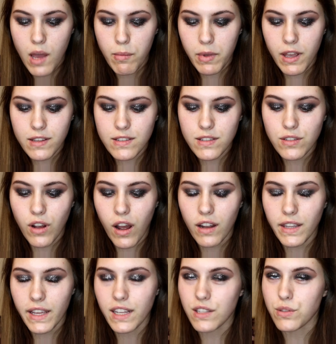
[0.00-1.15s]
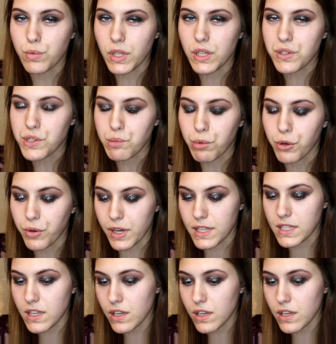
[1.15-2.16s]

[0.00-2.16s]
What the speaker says: because it's not like it's really super crazy.